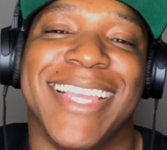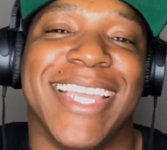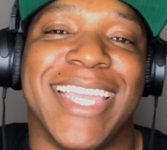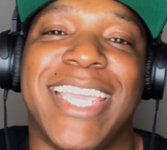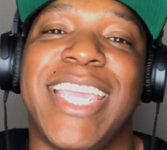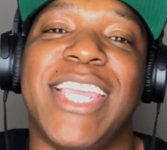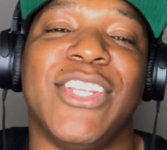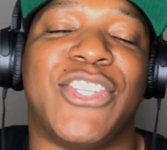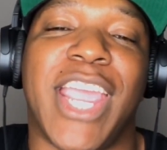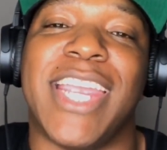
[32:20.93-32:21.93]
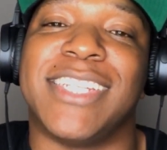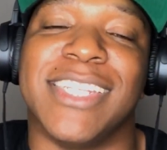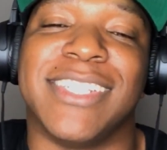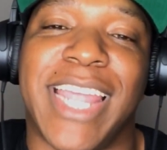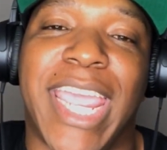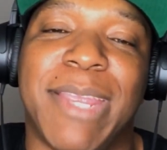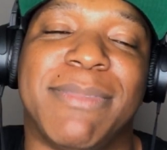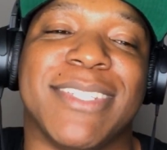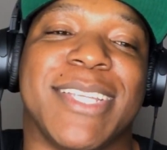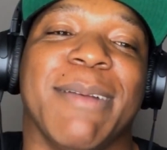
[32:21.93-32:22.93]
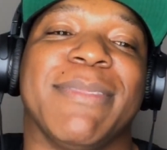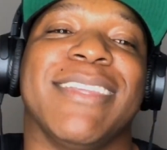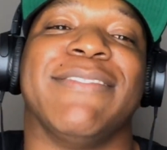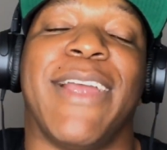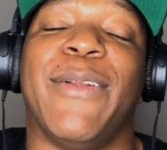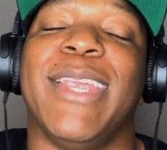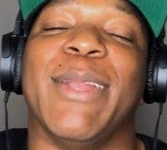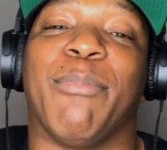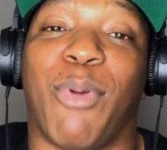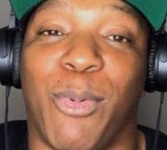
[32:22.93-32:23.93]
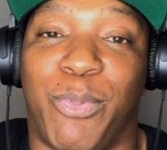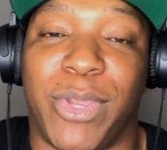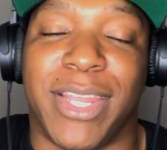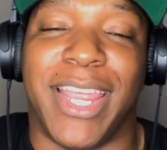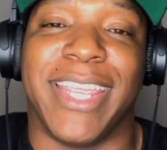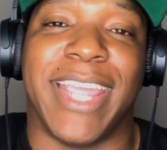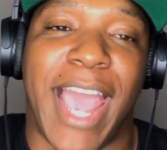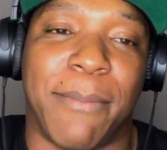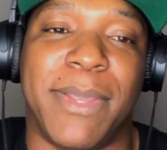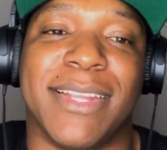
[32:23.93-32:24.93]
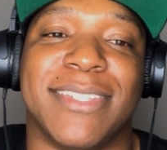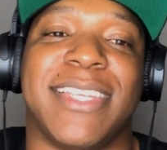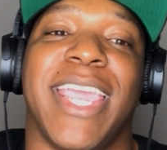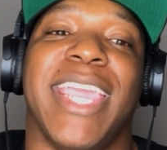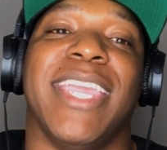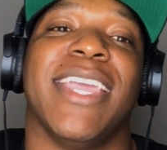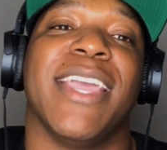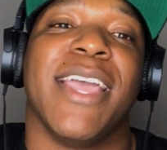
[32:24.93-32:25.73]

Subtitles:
He changed his name to something very inappropriate and got me to say